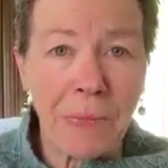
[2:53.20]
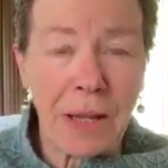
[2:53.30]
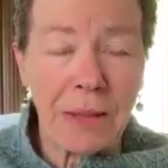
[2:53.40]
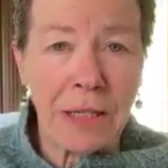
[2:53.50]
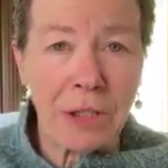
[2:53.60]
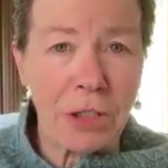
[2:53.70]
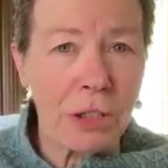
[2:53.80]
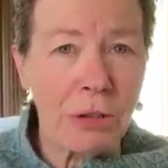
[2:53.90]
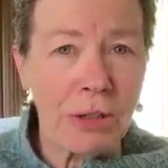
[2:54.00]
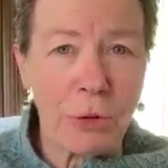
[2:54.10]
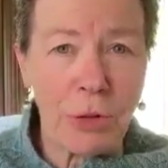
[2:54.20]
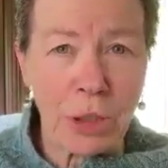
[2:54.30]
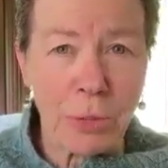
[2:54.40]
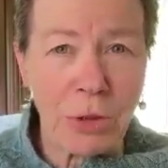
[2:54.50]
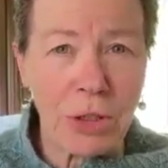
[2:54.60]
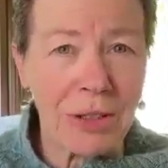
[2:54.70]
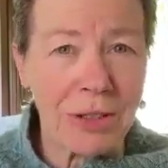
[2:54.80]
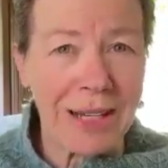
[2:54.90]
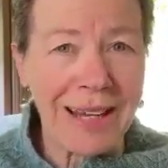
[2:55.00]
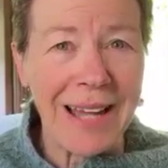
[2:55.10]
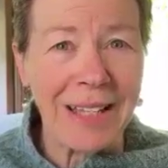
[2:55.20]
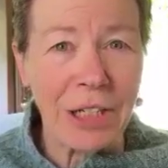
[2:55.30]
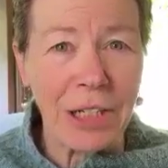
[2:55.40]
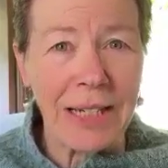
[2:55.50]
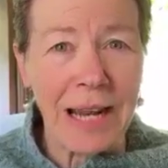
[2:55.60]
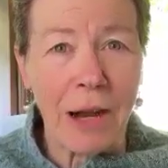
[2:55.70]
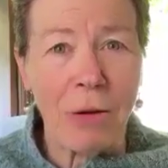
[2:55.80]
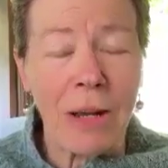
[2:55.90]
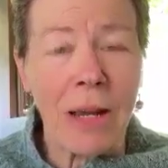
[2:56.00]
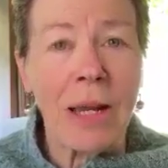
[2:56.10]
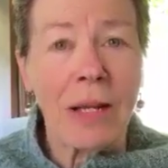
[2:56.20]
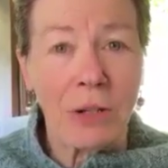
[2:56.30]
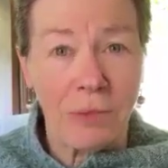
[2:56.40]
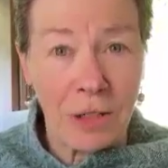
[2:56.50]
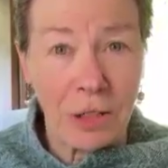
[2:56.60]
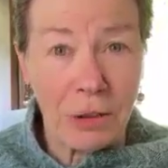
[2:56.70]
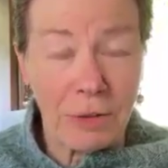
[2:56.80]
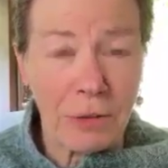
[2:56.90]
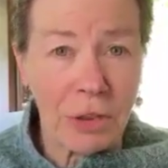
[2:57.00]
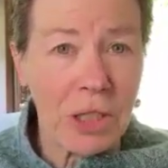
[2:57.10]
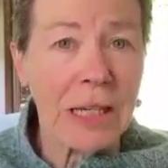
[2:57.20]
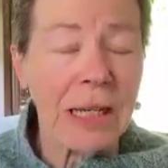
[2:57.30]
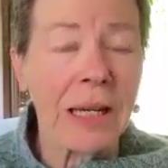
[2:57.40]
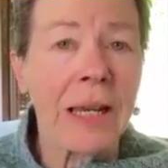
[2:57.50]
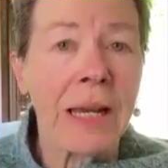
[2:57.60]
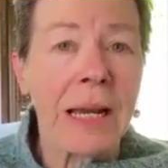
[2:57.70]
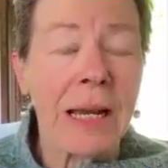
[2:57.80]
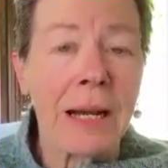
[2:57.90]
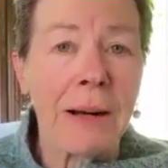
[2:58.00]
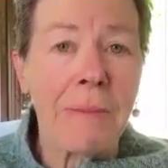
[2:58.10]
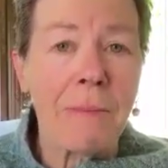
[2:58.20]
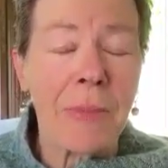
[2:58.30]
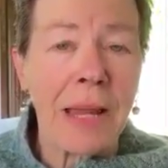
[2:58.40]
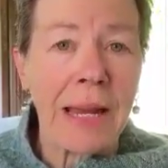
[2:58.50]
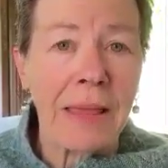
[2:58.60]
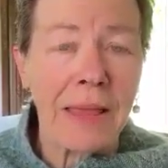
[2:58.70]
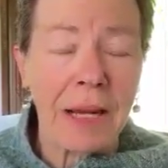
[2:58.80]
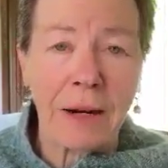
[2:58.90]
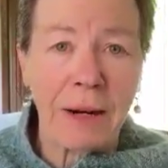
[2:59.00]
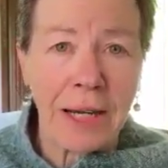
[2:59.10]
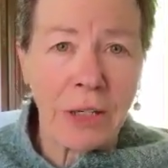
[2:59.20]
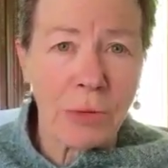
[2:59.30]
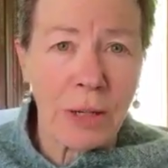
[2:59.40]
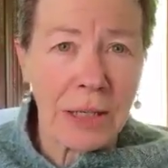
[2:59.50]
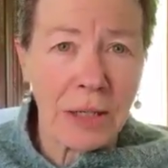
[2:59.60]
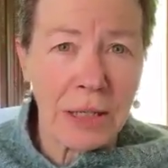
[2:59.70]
the Institute of Transpersonal Psychology, now Sophia University, and there I trained